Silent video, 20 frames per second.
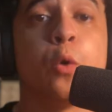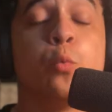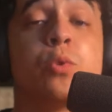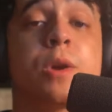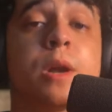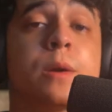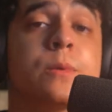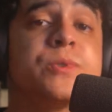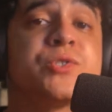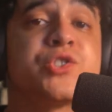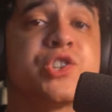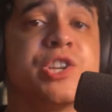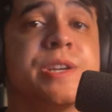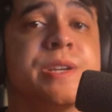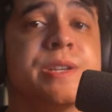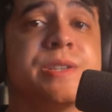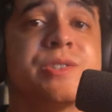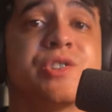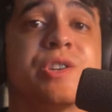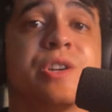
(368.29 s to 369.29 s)
What I would
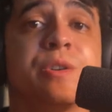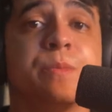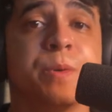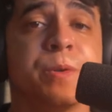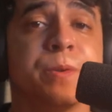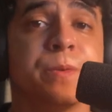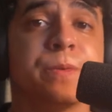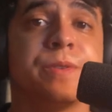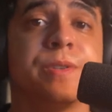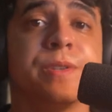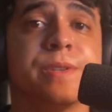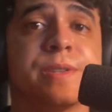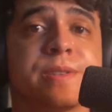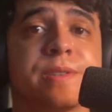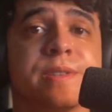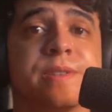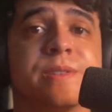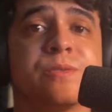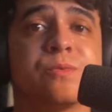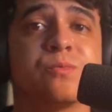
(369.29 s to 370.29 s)
change about
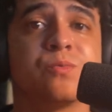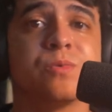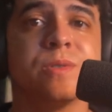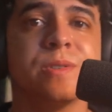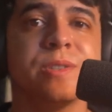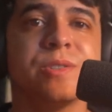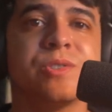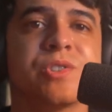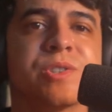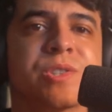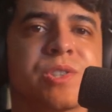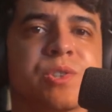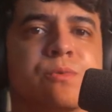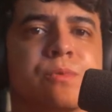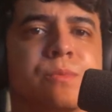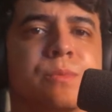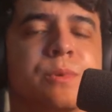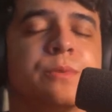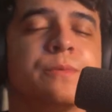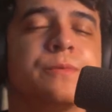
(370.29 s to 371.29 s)
this is really just to
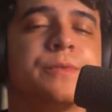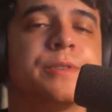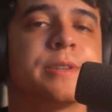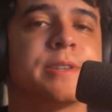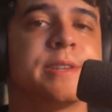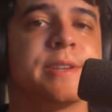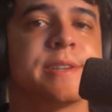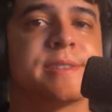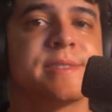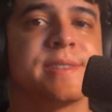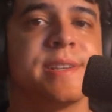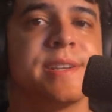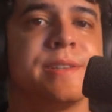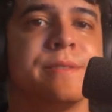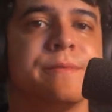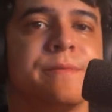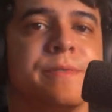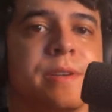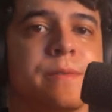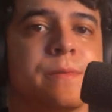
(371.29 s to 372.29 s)
remove the kickstand
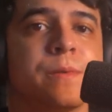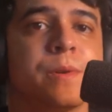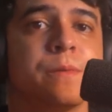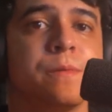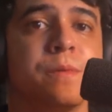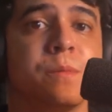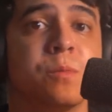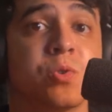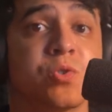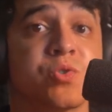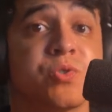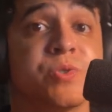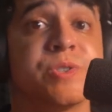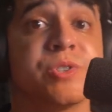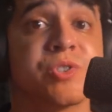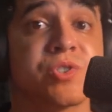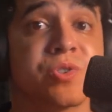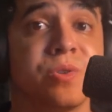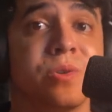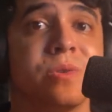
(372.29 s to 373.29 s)
in favor of a more
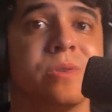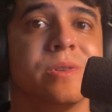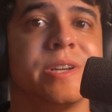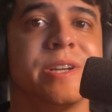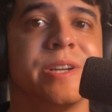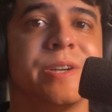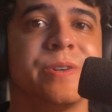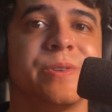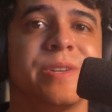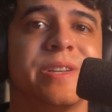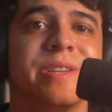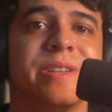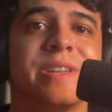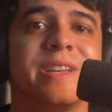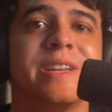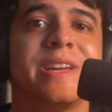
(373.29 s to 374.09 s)
traditional layout,